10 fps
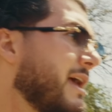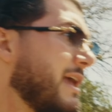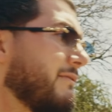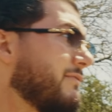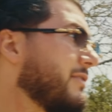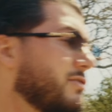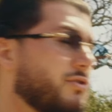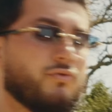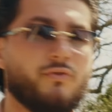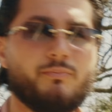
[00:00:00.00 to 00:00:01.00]
If there's a
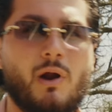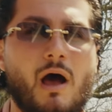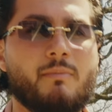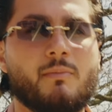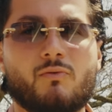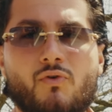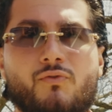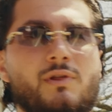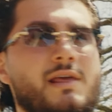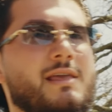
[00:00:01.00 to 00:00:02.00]
roof problem, a
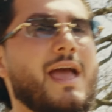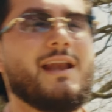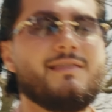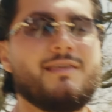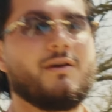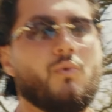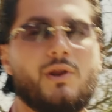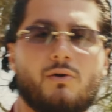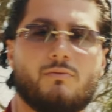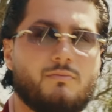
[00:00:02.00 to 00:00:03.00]
roof leak, anything, we
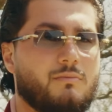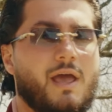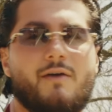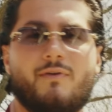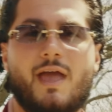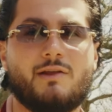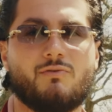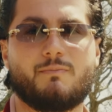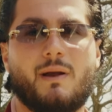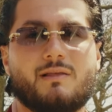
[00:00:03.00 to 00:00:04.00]
don't have any
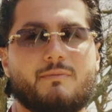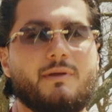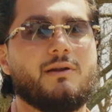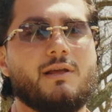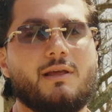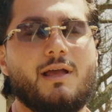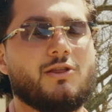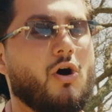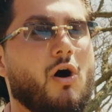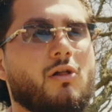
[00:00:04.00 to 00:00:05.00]
responsibility.
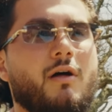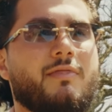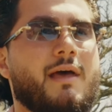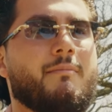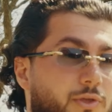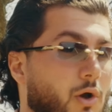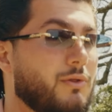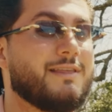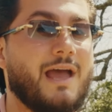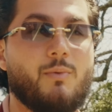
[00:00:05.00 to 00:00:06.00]
It's all on them. The
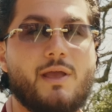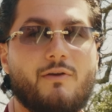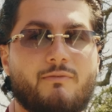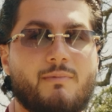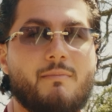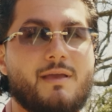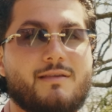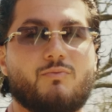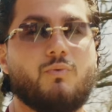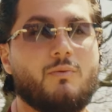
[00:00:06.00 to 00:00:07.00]
only time we hear from them
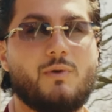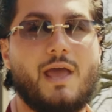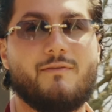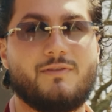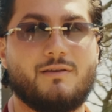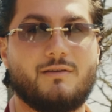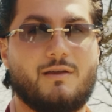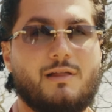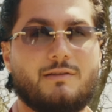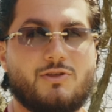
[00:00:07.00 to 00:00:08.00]
is when we have to
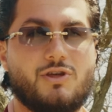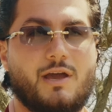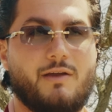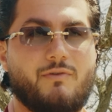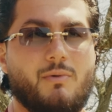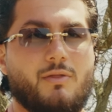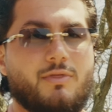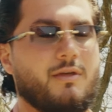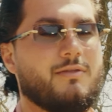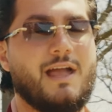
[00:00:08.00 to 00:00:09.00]
collect a check every
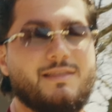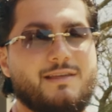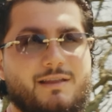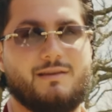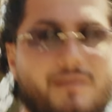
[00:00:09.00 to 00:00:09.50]
month. That's it.